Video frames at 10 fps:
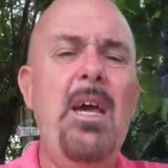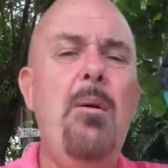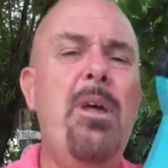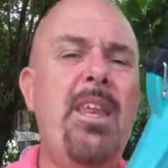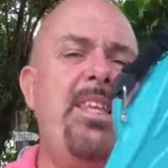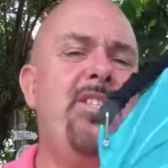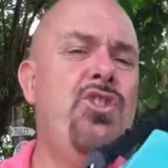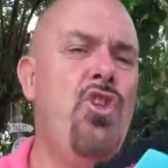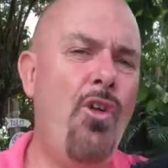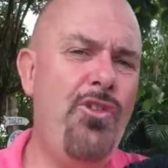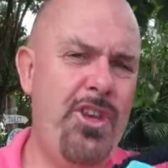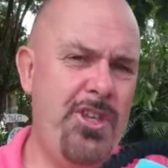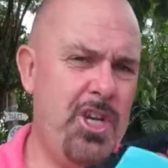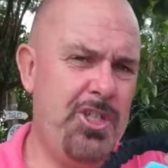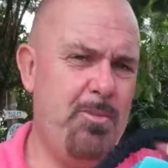but it is not an
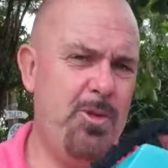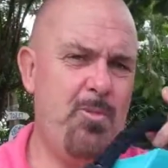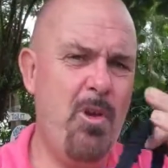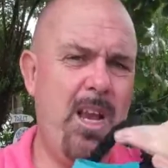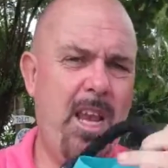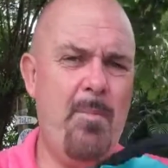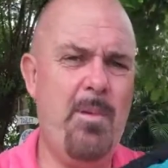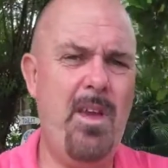adjustable spring clip.